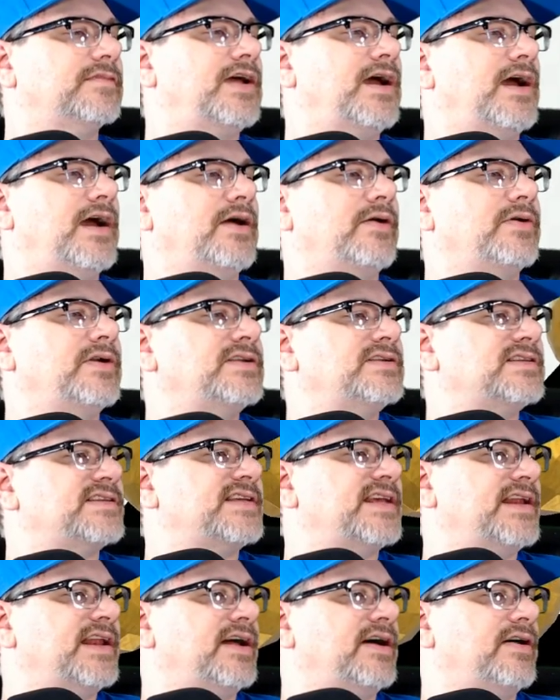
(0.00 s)
All right, what does it
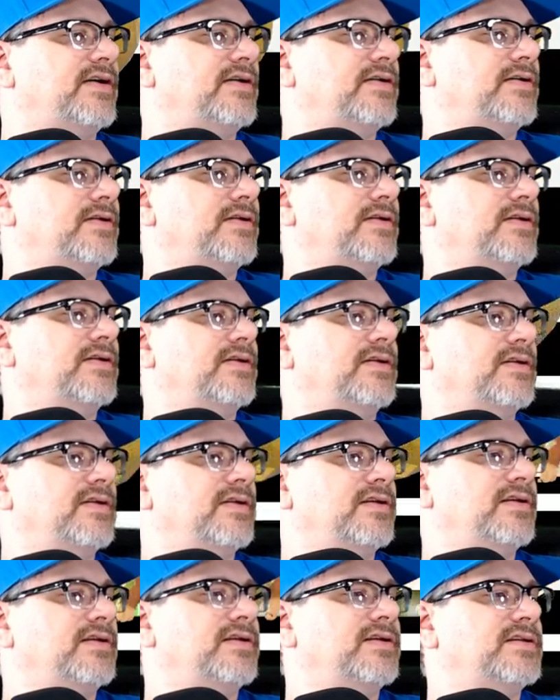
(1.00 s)
say now?
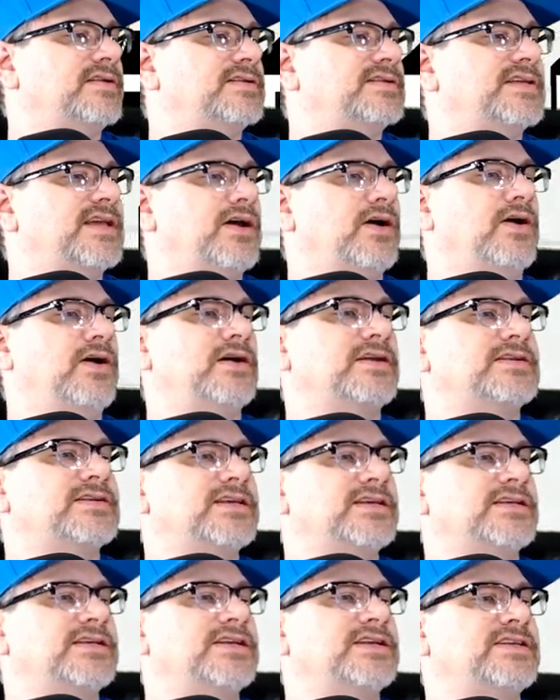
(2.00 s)
It oh, it,
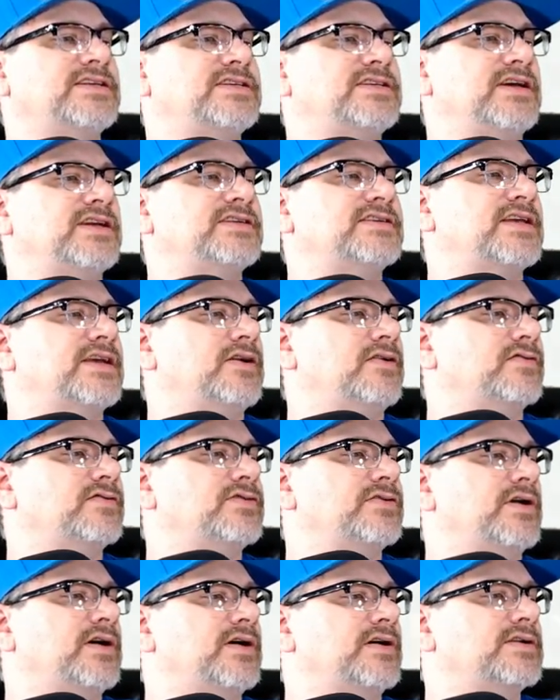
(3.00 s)
says, it does say over
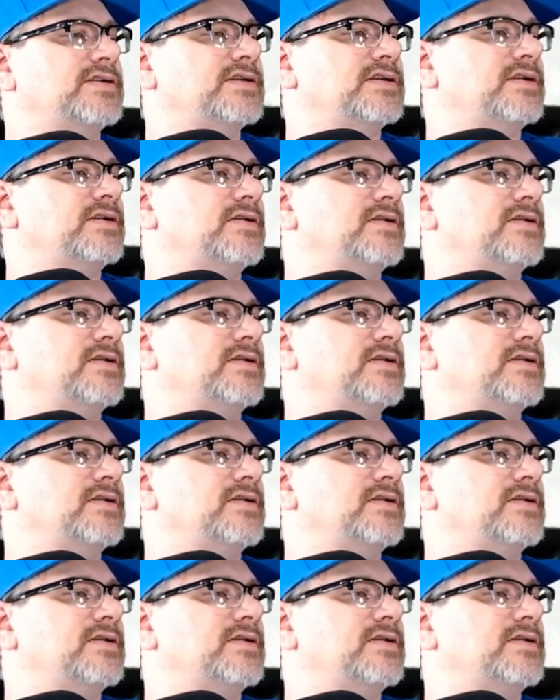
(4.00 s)
two hours.